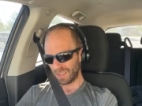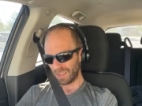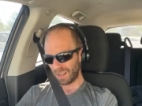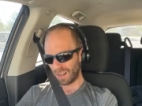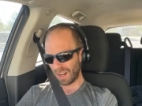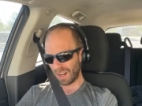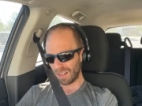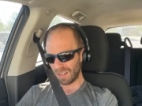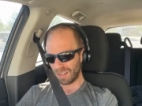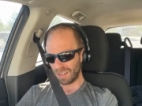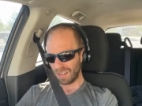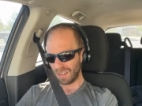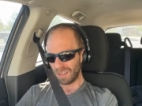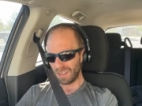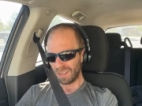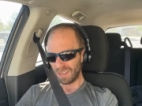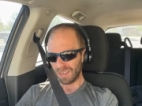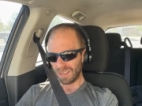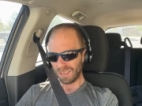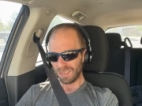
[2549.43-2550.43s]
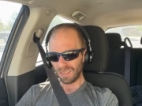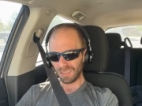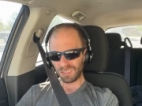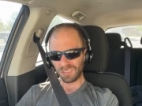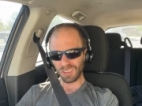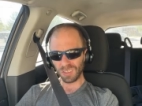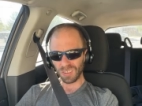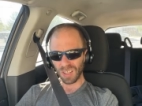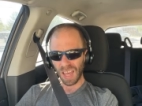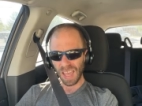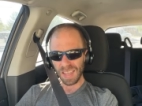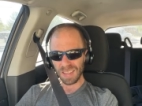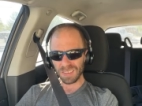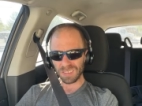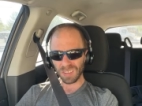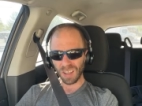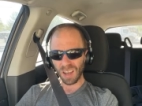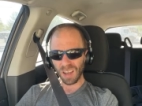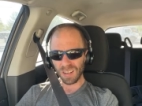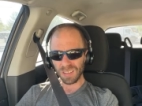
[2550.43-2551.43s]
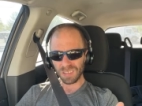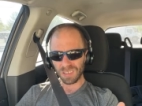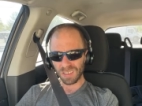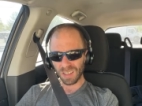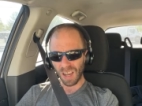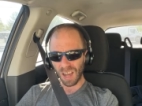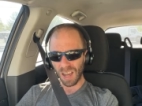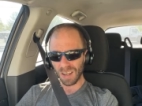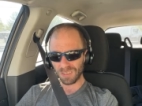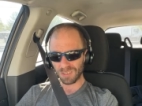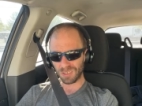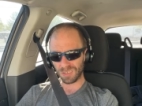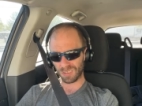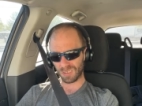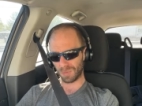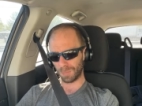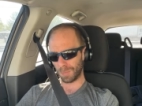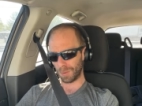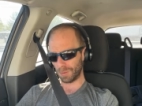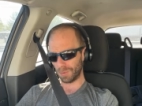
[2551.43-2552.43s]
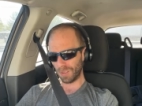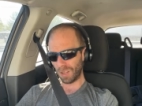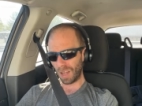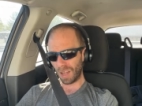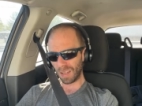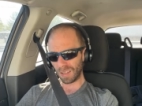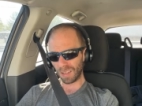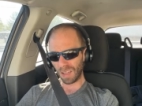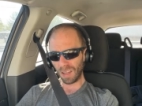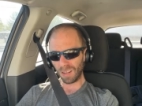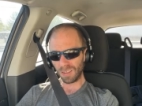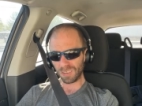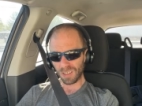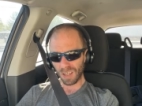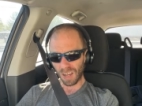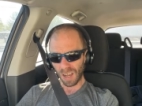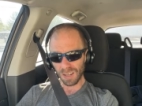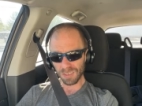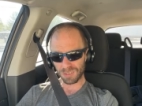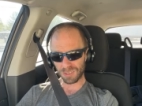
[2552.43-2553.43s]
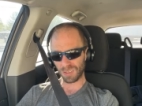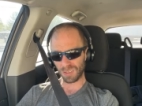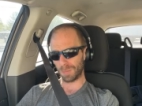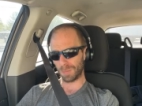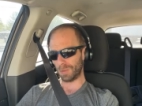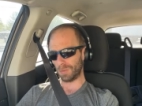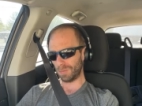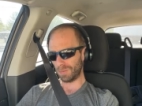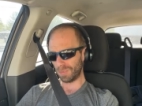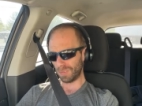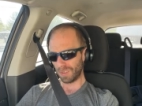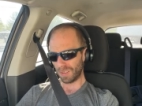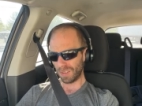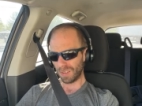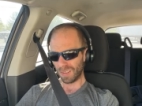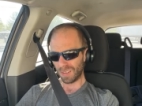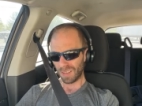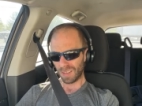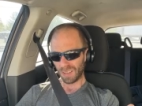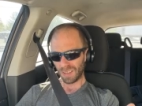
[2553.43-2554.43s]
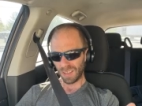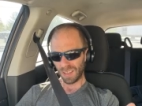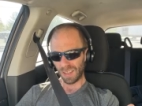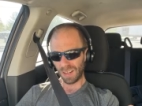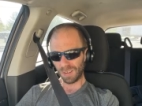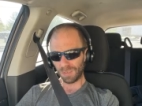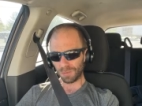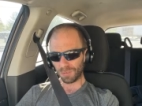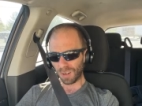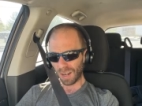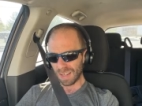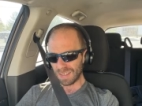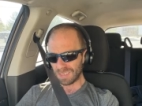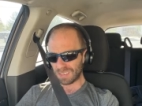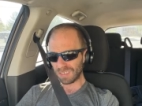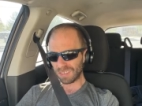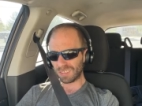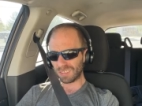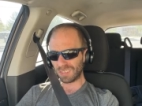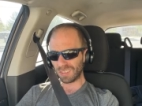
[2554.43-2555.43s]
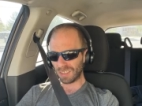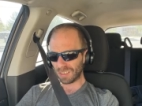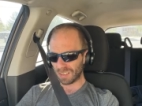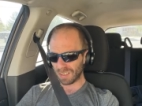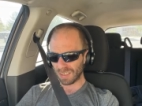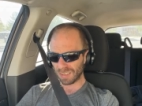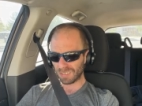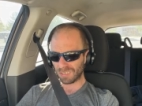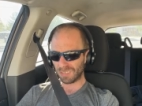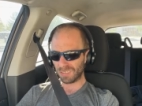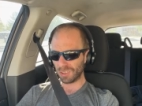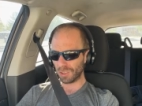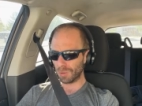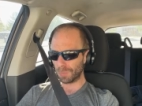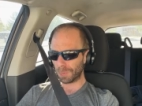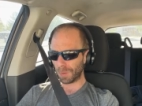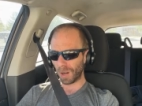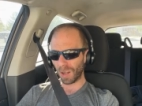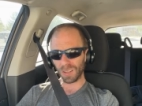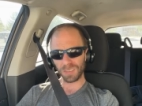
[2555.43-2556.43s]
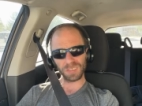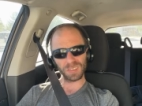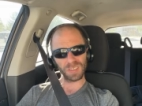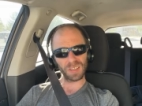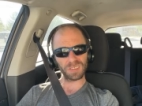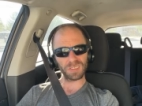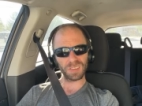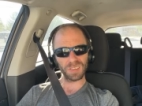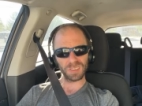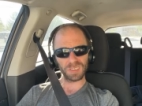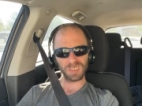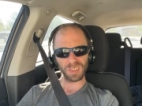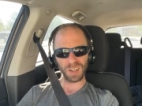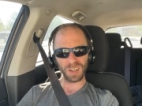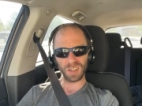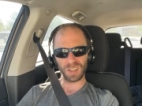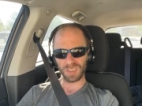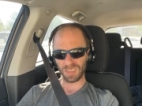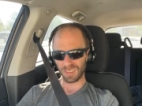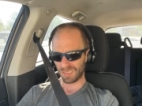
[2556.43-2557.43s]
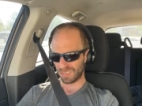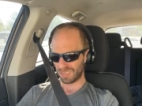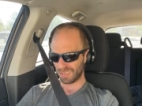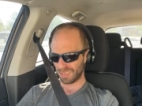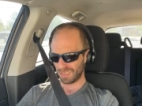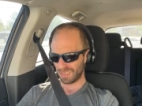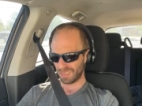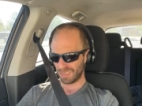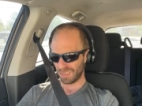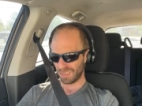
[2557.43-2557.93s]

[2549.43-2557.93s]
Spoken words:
All right. This delay is unconscionable, and it raises serious due process concerns.